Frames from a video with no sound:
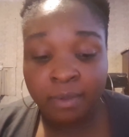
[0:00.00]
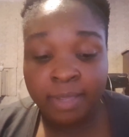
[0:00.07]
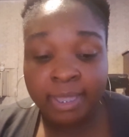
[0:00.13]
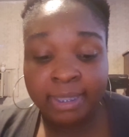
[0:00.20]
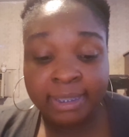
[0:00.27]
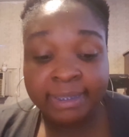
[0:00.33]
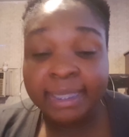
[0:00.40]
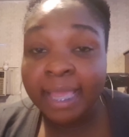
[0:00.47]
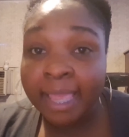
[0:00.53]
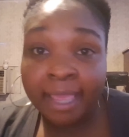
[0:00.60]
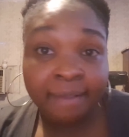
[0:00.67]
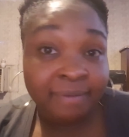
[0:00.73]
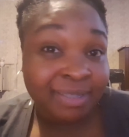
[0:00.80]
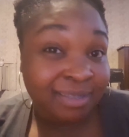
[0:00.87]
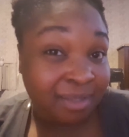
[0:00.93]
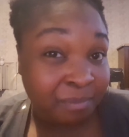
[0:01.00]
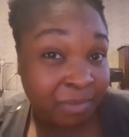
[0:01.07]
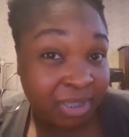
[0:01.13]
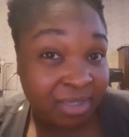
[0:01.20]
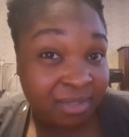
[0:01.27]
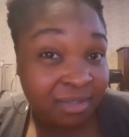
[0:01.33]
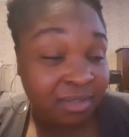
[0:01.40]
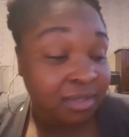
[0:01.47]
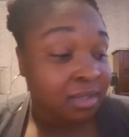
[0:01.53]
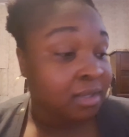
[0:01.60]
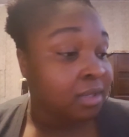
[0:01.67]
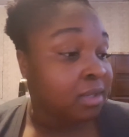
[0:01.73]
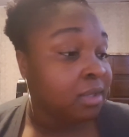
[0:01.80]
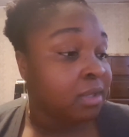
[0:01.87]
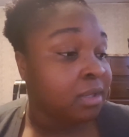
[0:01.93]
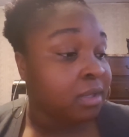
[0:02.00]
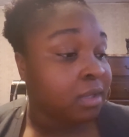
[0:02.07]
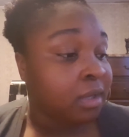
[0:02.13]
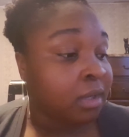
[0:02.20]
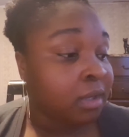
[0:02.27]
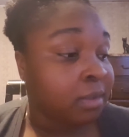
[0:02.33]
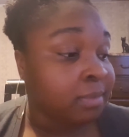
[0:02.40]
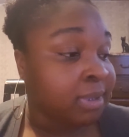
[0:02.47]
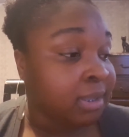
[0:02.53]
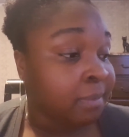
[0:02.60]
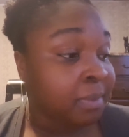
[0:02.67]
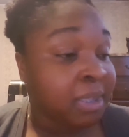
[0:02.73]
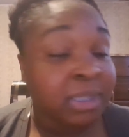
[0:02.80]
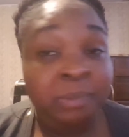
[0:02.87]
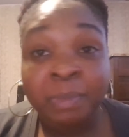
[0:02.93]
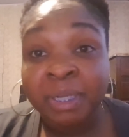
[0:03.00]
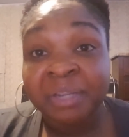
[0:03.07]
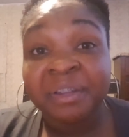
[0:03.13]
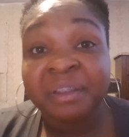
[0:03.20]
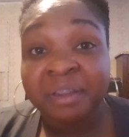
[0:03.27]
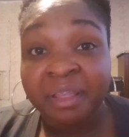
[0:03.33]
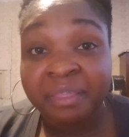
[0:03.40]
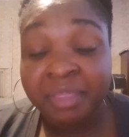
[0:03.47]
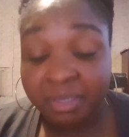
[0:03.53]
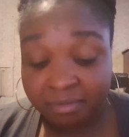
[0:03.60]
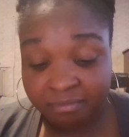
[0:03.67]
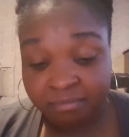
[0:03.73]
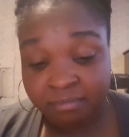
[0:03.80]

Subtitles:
At least I have something. Something is better than nothing.